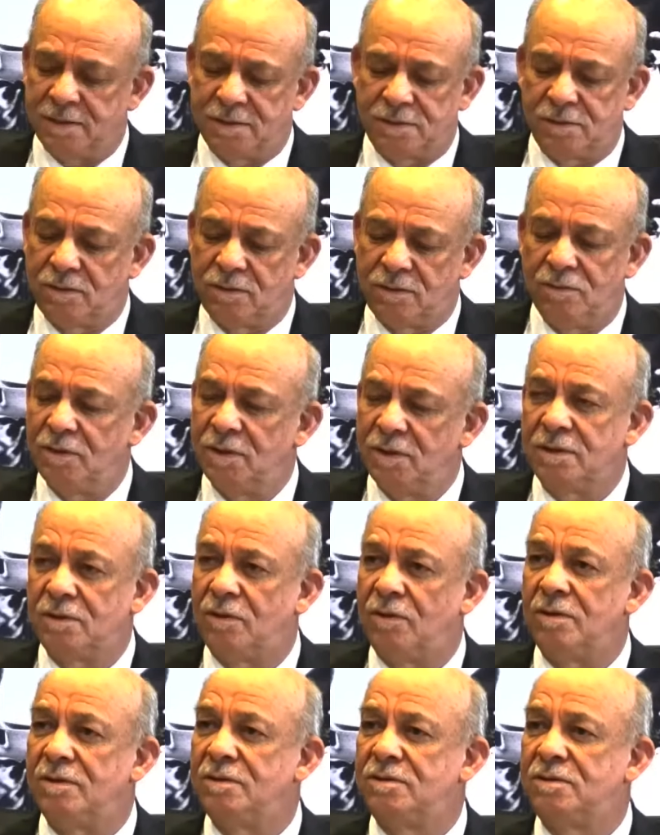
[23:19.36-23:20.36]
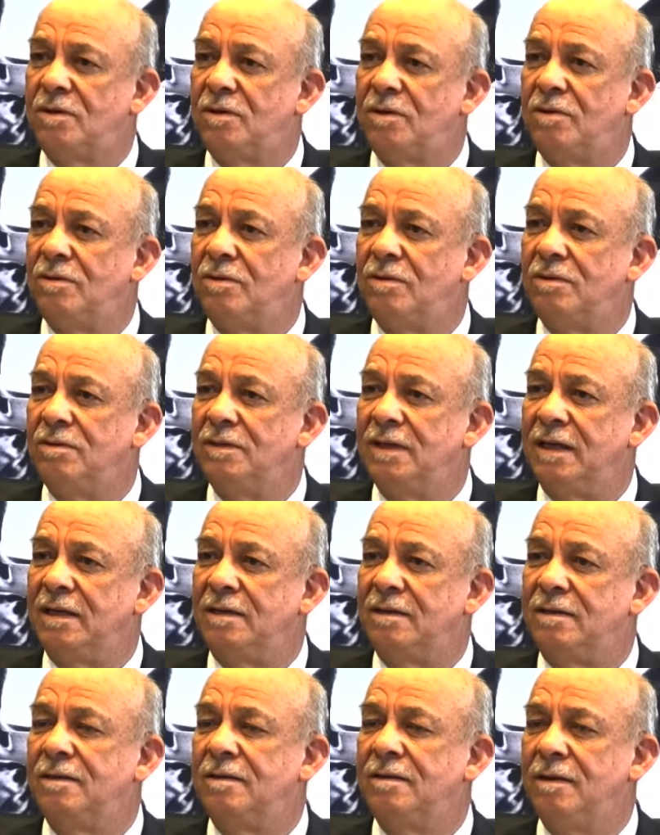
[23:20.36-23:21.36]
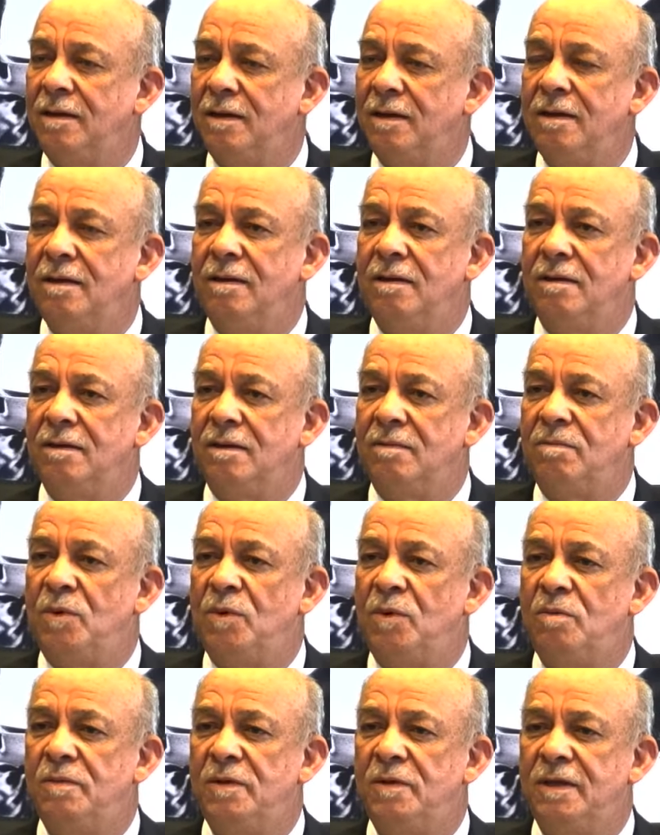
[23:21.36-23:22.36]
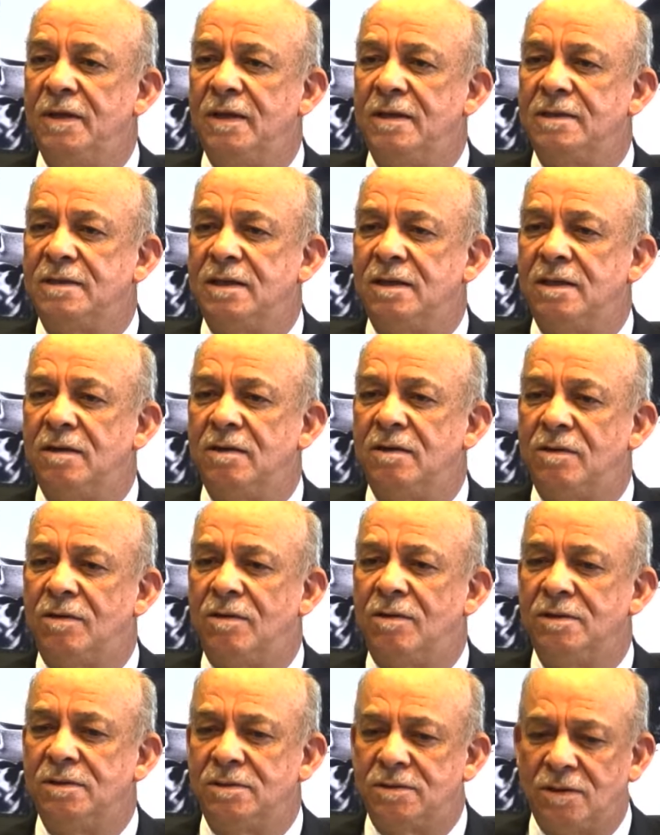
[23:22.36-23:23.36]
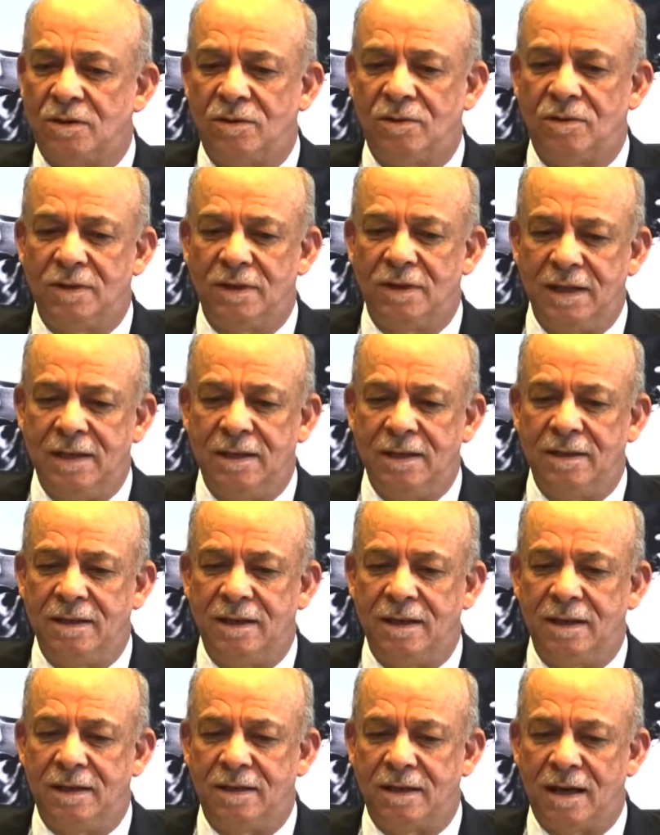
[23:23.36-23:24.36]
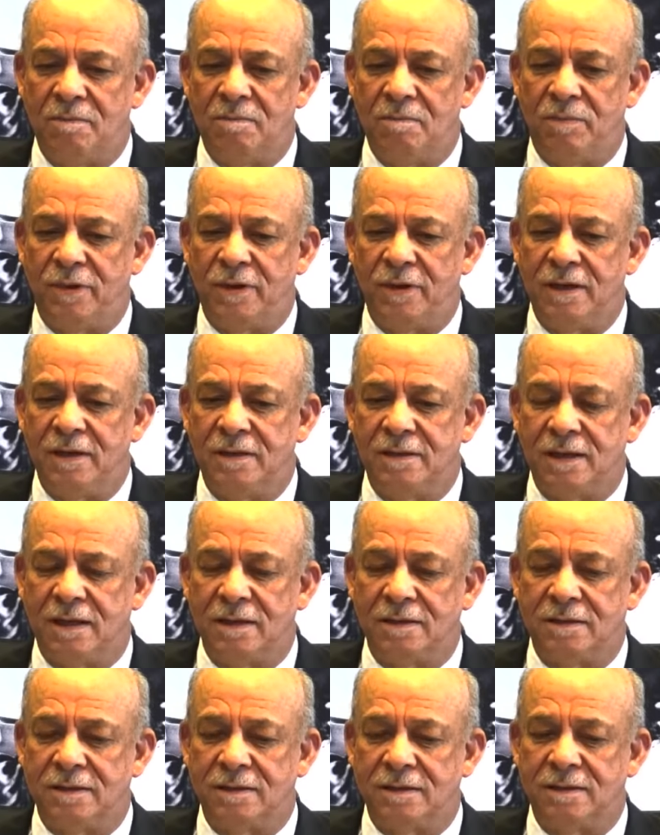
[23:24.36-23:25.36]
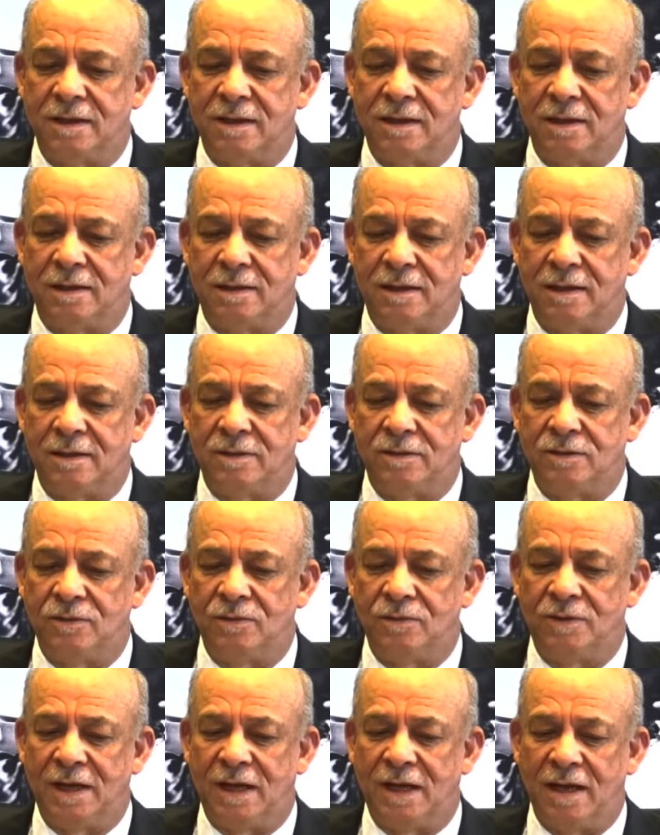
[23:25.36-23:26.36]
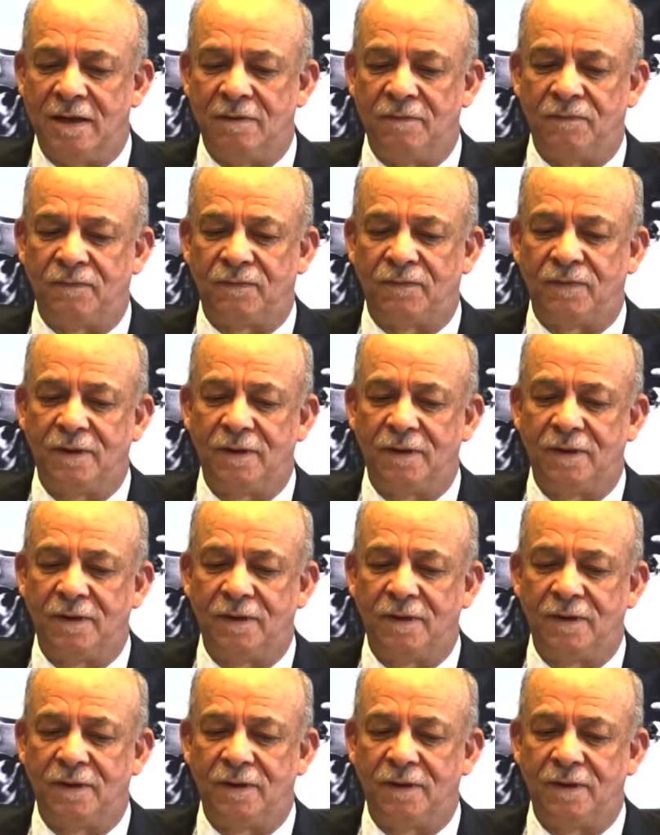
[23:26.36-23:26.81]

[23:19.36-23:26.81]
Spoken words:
it's to do with control, that the moment there's a control in a company such as that you would have